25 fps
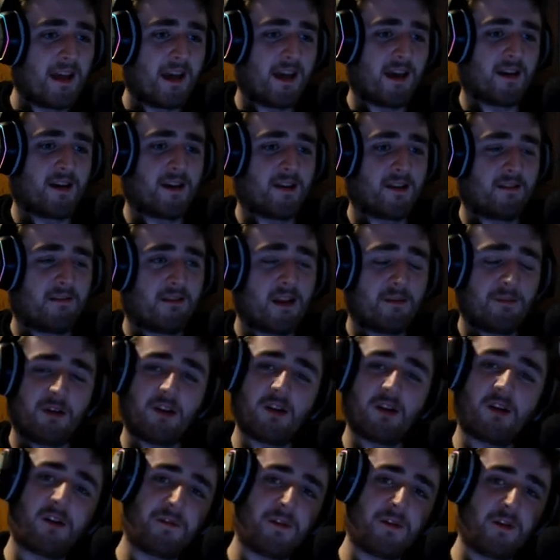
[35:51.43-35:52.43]
And let me
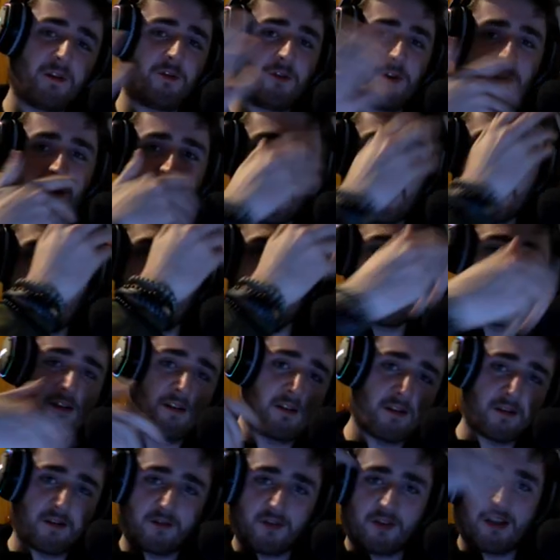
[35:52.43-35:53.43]
know if you enjoyed
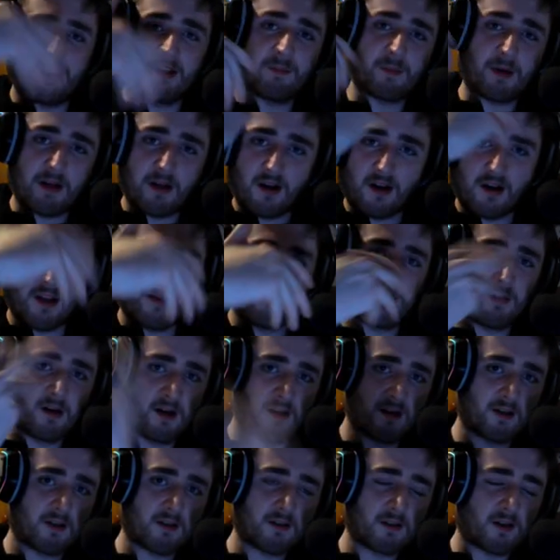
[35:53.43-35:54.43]
uh, seeing my ugly
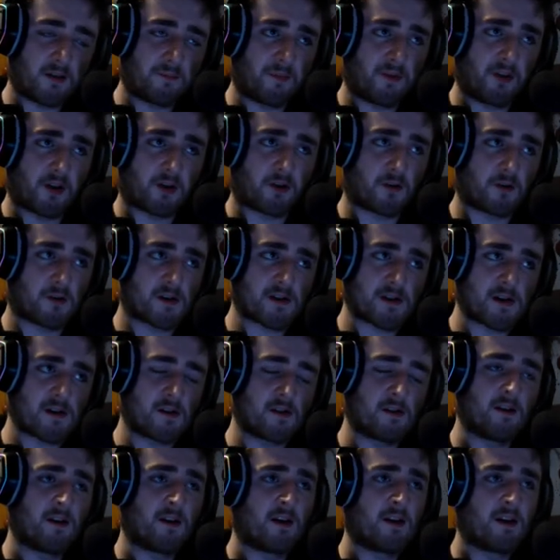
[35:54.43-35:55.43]
mug up in the
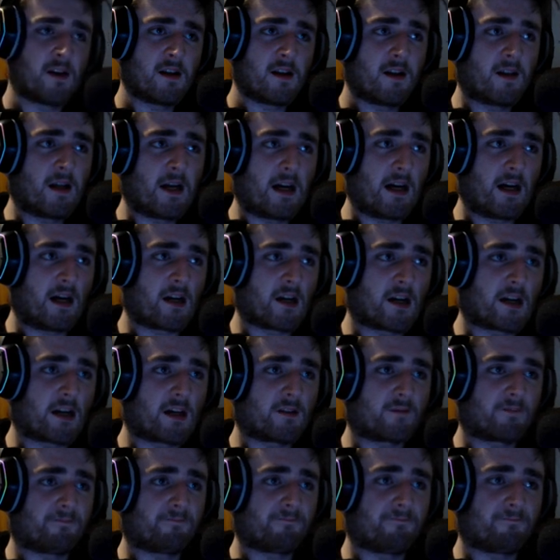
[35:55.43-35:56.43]
corner.
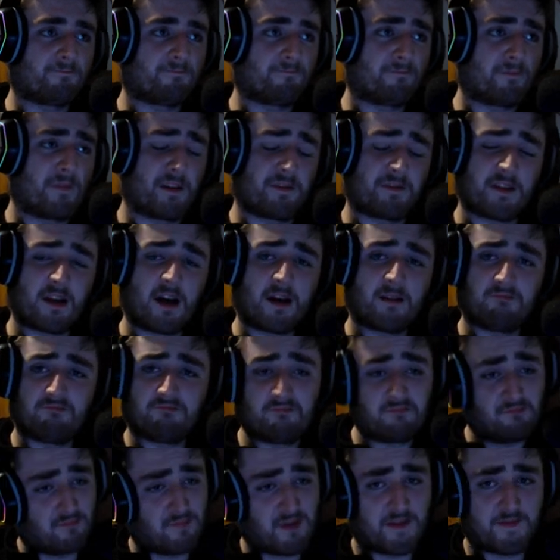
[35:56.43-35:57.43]
Um, if not,
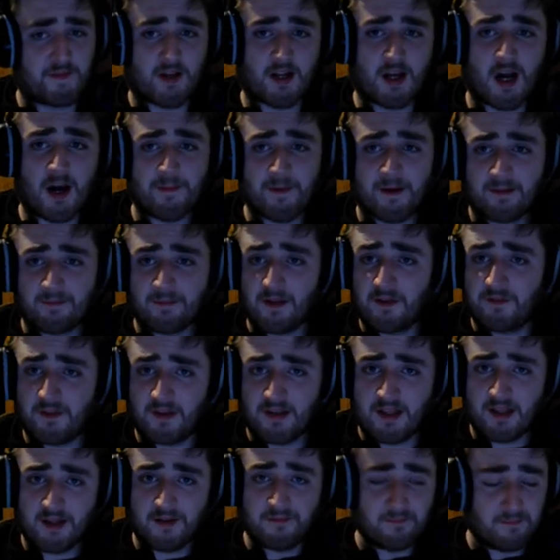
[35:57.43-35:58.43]
leave a comment. If you
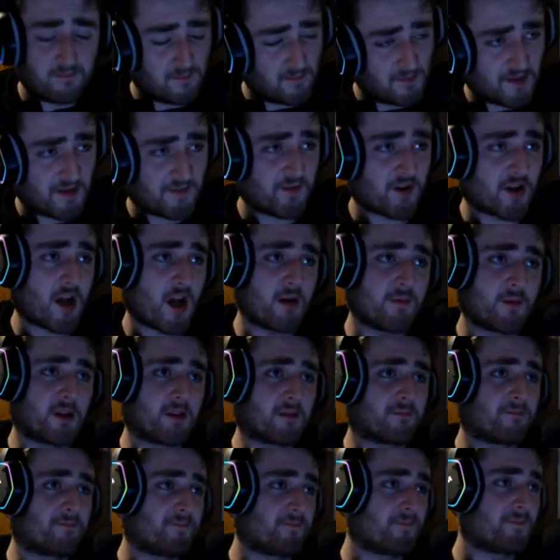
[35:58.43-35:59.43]
did, leave a
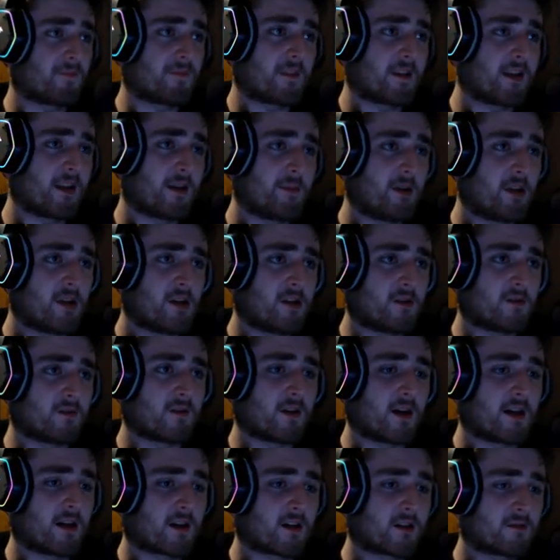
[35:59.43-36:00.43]
comment. Let me know.
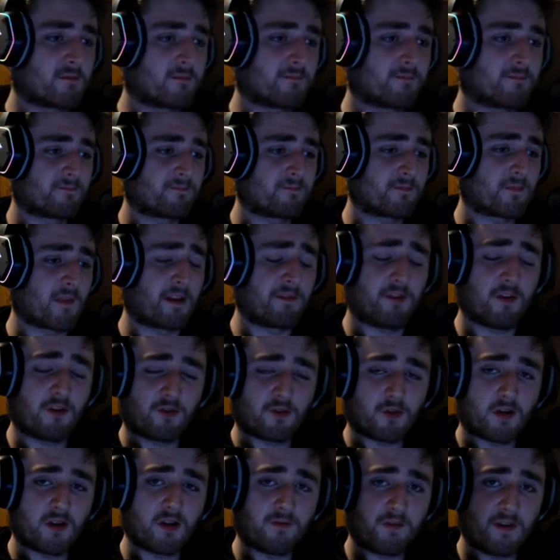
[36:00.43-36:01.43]
Um, if you
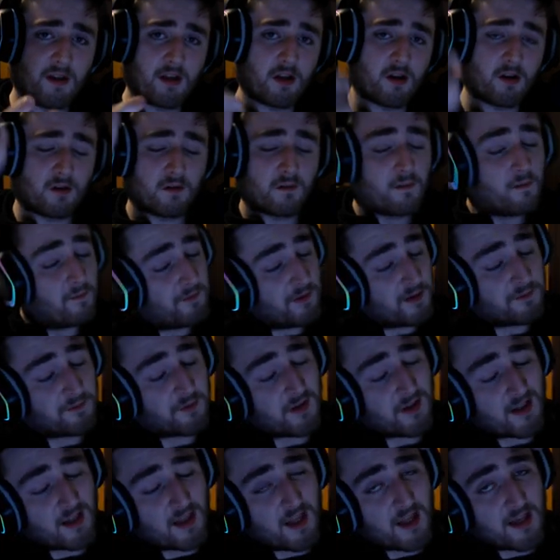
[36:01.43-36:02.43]
enjoyed the video, feel
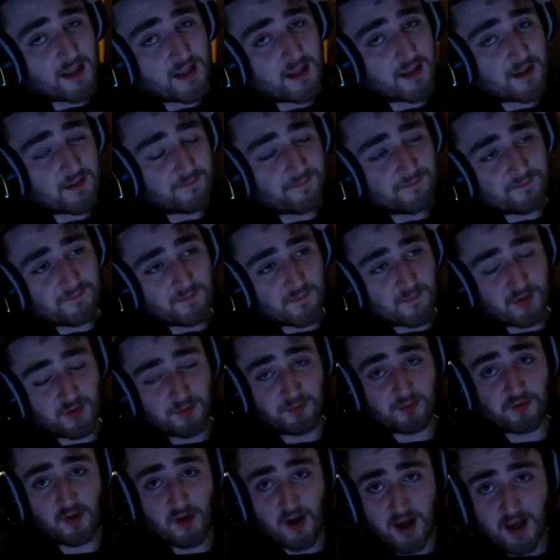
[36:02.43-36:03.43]
free to like,
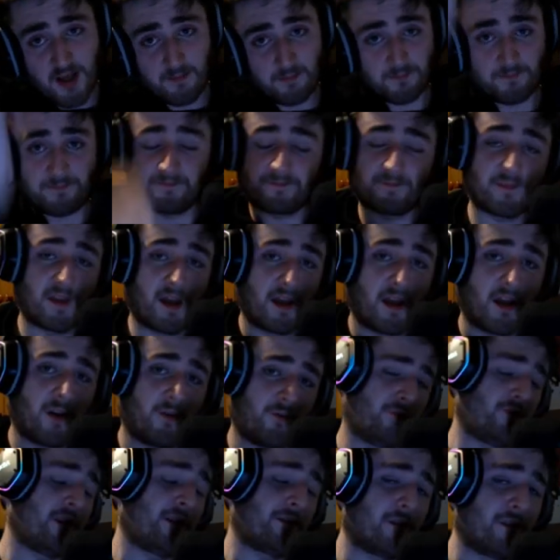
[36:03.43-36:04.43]
subscribe,
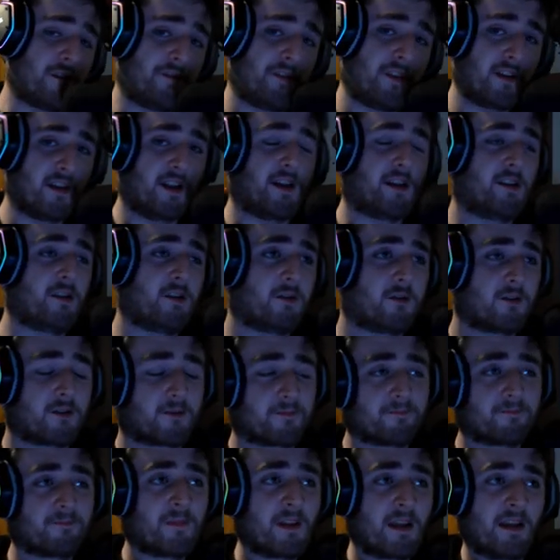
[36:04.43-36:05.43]
whichever you feel like
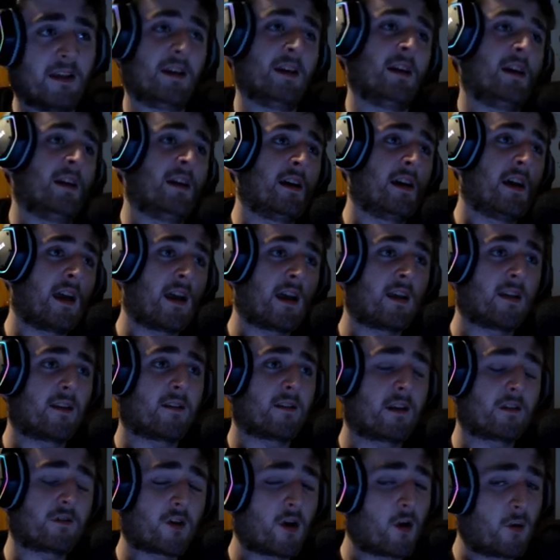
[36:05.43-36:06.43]
doing.
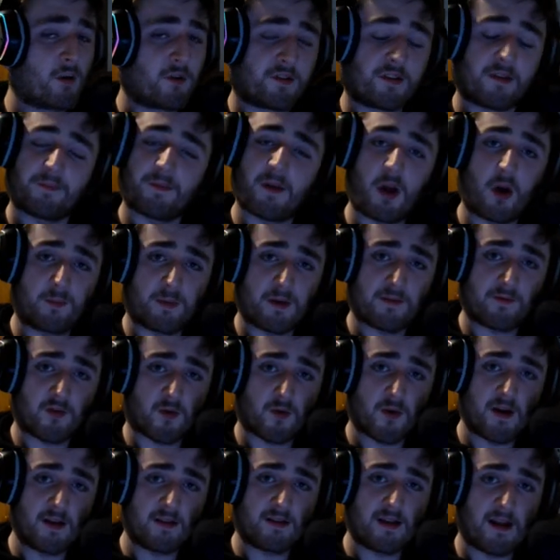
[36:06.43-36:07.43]
And as always, I hope you have a
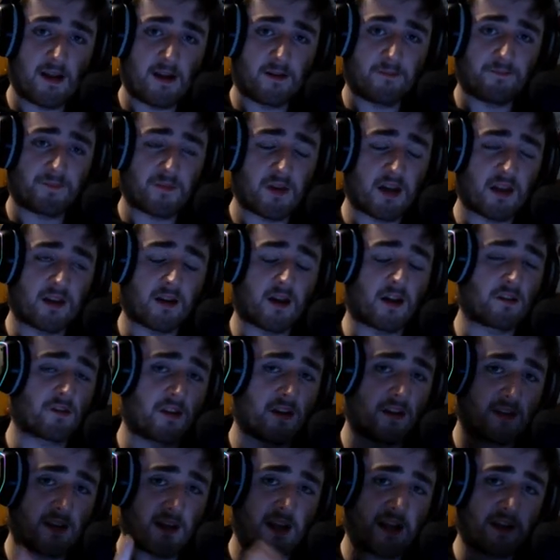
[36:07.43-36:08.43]
great day, and I'll
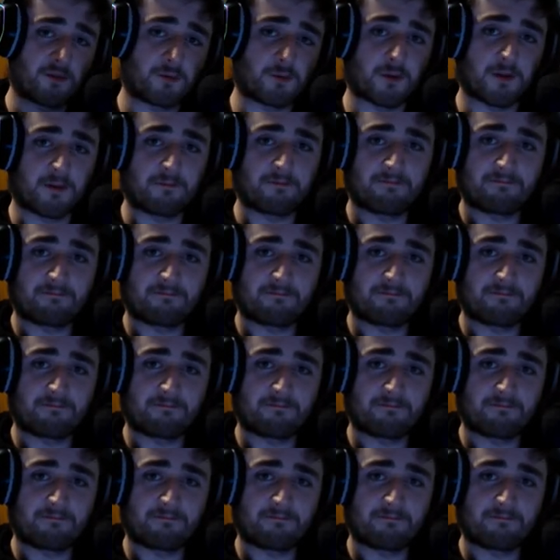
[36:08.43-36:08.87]
see you in the next one.